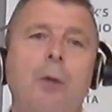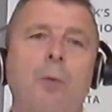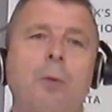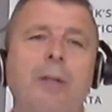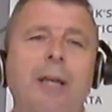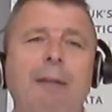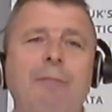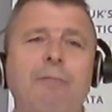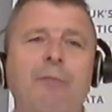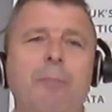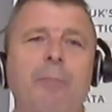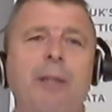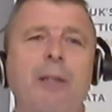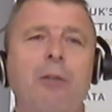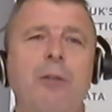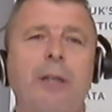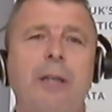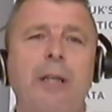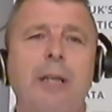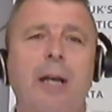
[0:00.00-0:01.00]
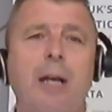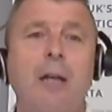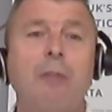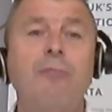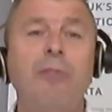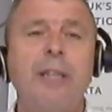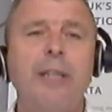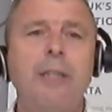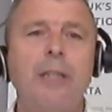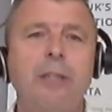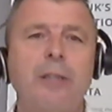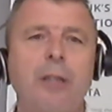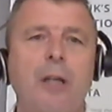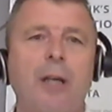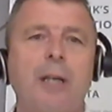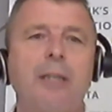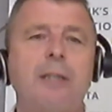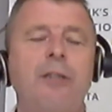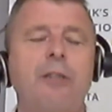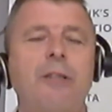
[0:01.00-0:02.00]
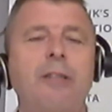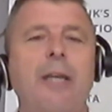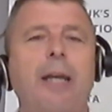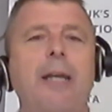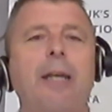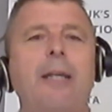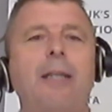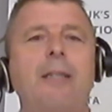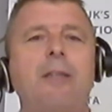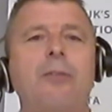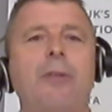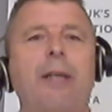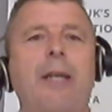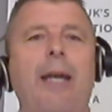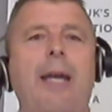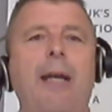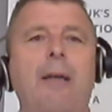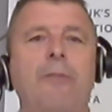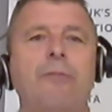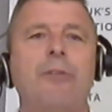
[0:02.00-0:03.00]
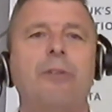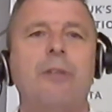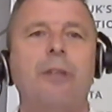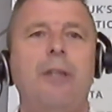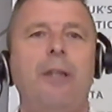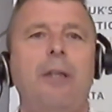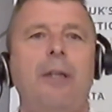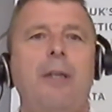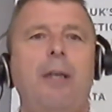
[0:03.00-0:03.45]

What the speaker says: would have to be looking at a redesign to take into account